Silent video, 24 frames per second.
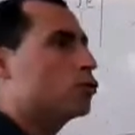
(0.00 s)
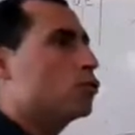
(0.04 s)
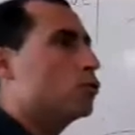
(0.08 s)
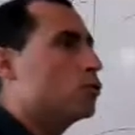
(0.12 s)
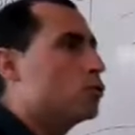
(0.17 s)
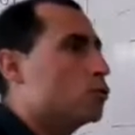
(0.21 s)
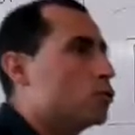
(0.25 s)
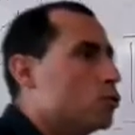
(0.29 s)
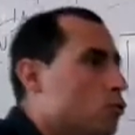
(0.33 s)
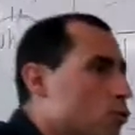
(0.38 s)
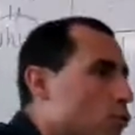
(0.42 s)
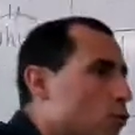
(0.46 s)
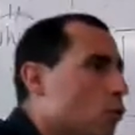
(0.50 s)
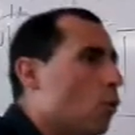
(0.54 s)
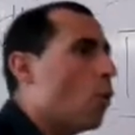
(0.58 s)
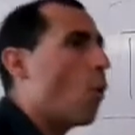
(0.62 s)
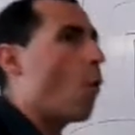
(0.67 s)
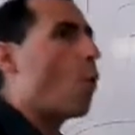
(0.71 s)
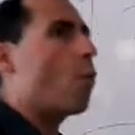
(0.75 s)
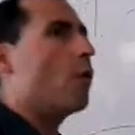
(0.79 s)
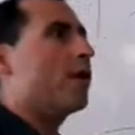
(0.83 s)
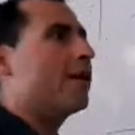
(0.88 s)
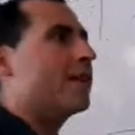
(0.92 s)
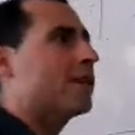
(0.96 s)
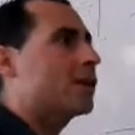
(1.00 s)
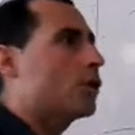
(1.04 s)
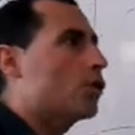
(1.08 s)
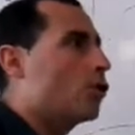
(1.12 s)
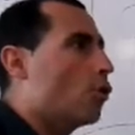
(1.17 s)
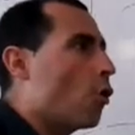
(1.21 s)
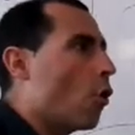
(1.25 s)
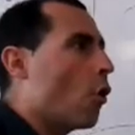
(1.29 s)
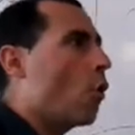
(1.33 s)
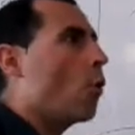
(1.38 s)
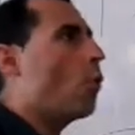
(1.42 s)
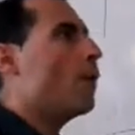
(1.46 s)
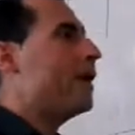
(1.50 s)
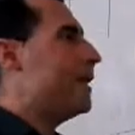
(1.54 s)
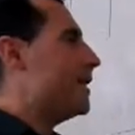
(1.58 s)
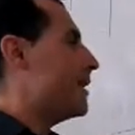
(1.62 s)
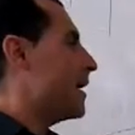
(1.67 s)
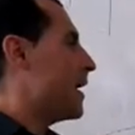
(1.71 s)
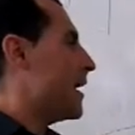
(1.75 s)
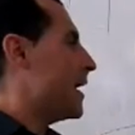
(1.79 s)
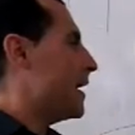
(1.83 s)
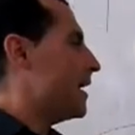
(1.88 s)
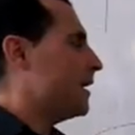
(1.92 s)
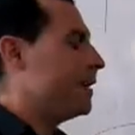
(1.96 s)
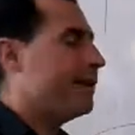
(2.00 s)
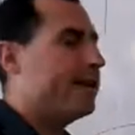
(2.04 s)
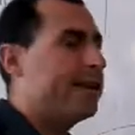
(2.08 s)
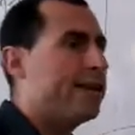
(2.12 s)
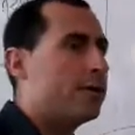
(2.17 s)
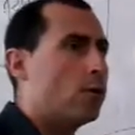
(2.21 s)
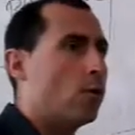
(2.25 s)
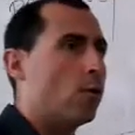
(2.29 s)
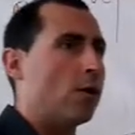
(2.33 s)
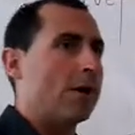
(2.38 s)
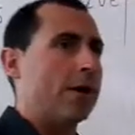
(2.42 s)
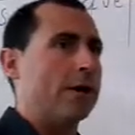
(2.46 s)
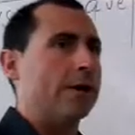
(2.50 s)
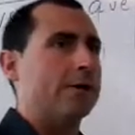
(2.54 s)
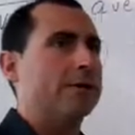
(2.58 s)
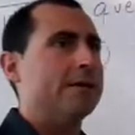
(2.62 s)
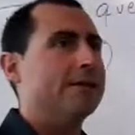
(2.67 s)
to do with going anywhere.